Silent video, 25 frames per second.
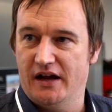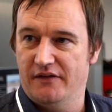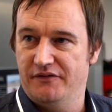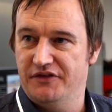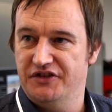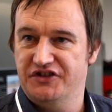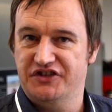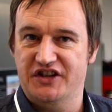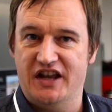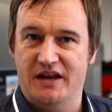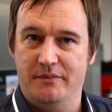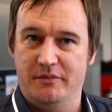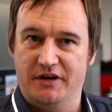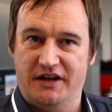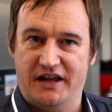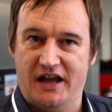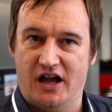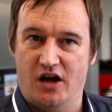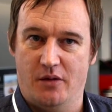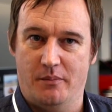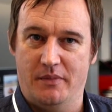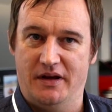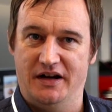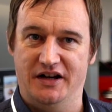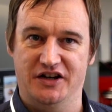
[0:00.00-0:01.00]
have the same
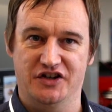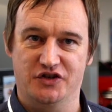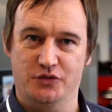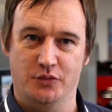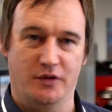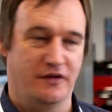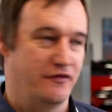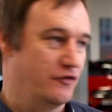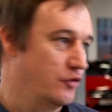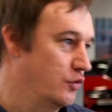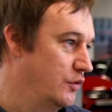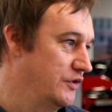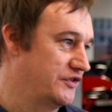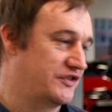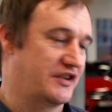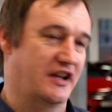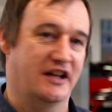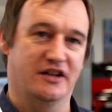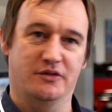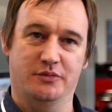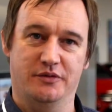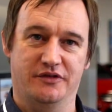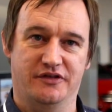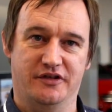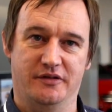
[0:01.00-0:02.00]
account manager we've always
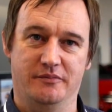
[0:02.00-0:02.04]
had with